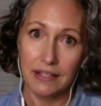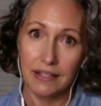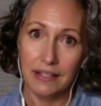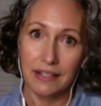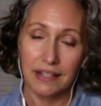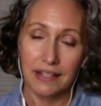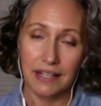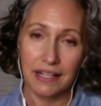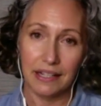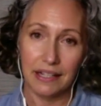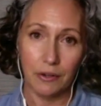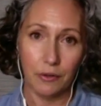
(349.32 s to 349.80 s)

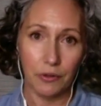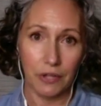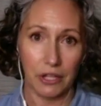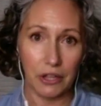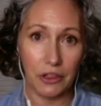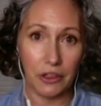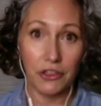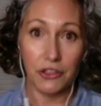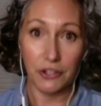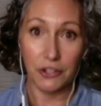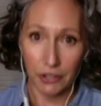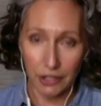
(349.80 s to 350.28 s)
and only
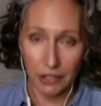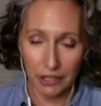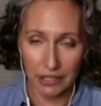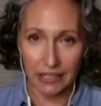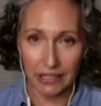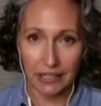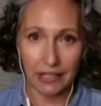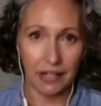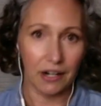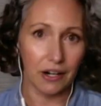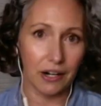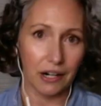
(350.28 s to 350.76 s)
thirty
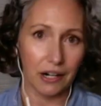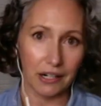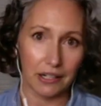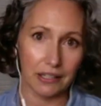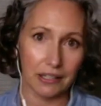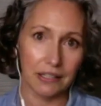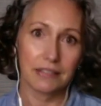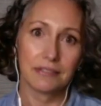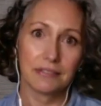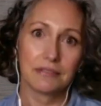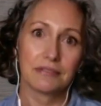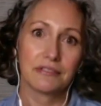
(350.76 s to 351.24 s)
are
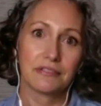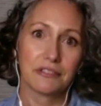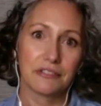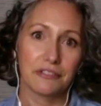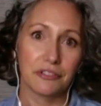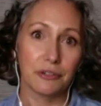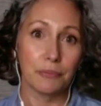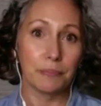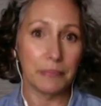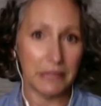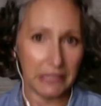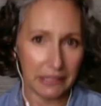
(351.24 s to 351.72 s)

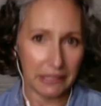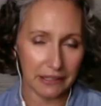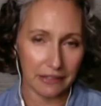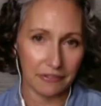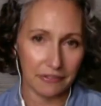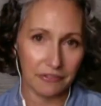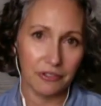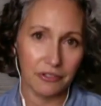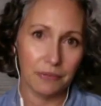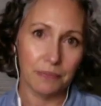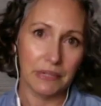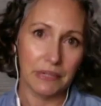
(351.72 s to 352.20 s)
forbidden
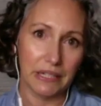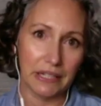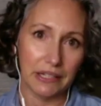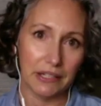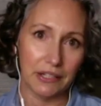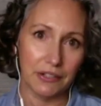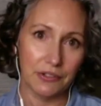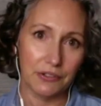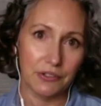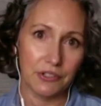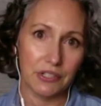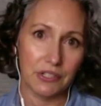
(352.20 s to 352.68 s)
from being
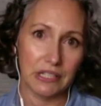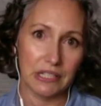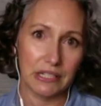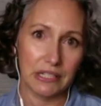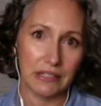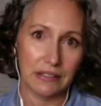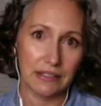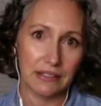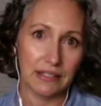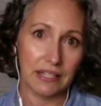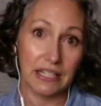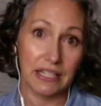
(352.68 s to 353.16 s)
used in
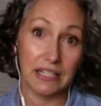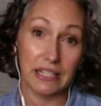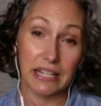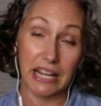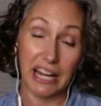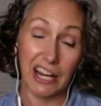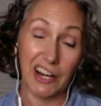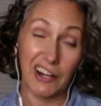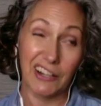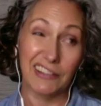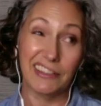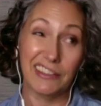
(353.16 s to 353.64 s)

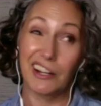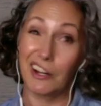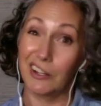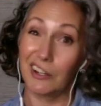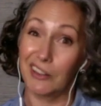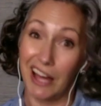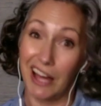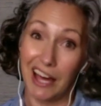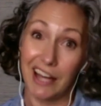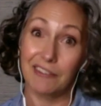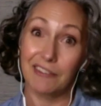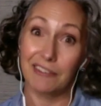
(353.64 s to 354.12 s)
skincare. And there are a
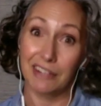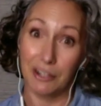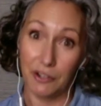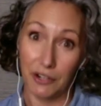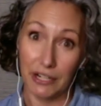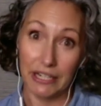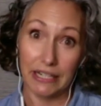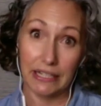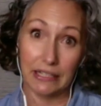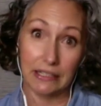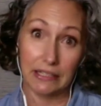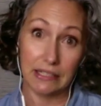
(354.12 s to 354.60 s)
lot of
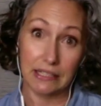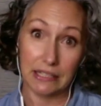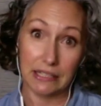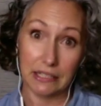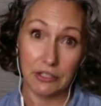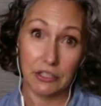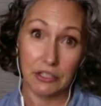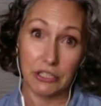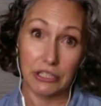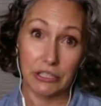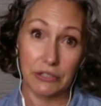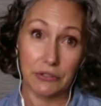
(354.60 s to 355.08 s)
ingredients that are
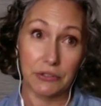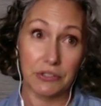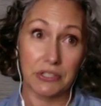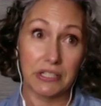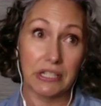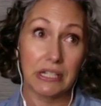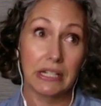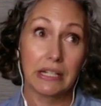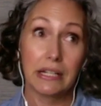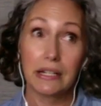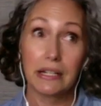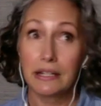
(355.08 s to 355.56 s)
used
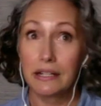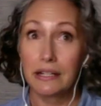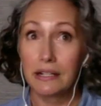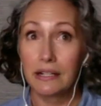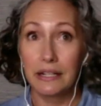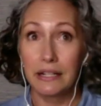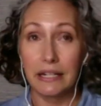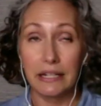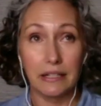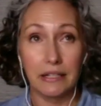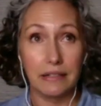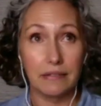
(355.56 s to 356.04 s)

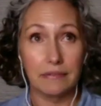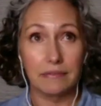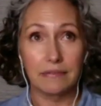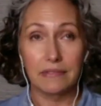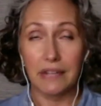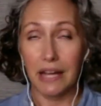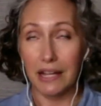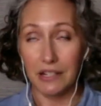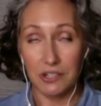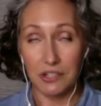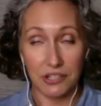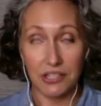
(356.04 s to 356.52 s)
in
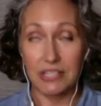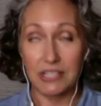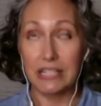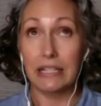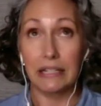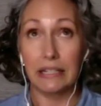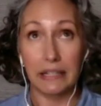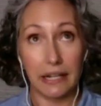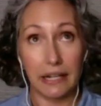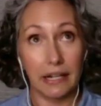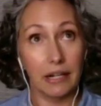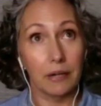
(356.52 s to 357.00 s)
not just
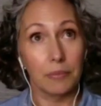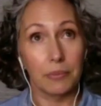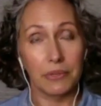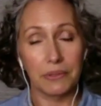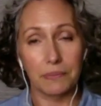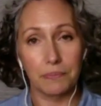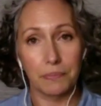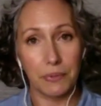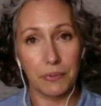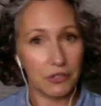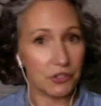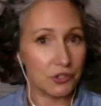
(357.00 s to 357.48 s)
skincare, but
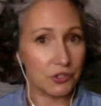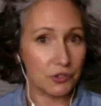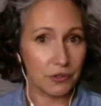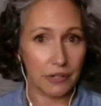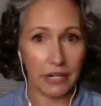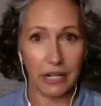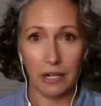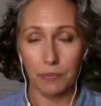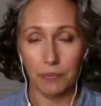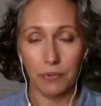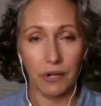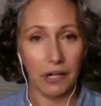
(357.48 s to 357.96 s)
personal care
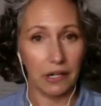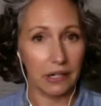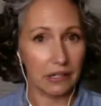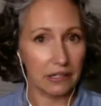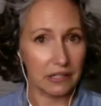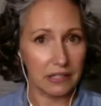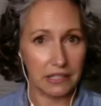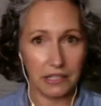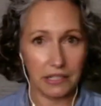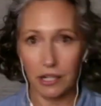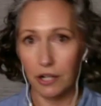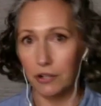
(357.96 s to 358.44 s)
products,
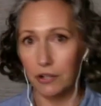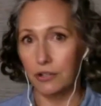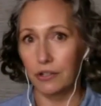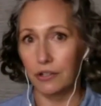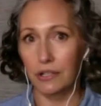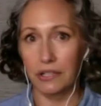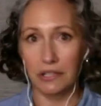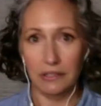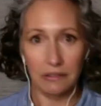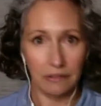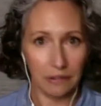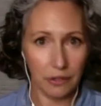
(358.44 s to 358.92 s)
right. deodorant,
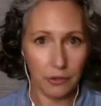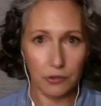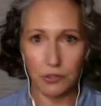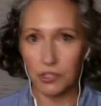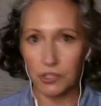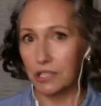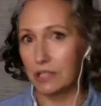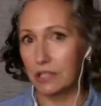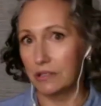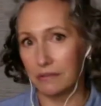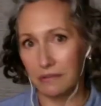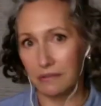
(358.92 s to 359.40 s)

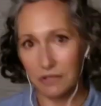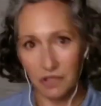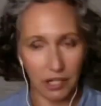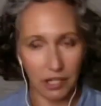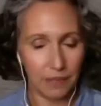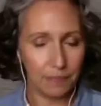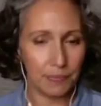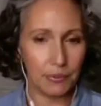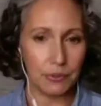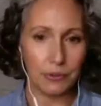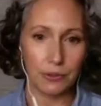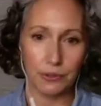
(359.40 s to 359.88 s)
lotion,
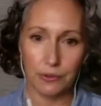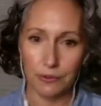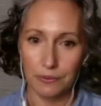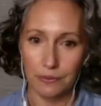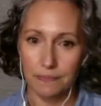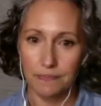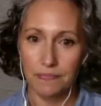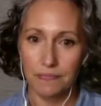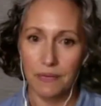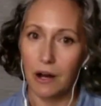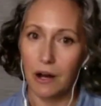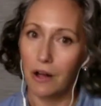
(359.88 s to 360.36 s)
shampoo,
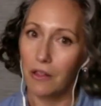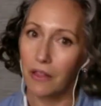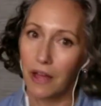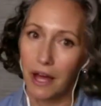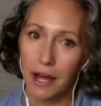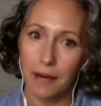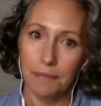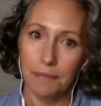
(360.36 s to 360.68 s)
all that.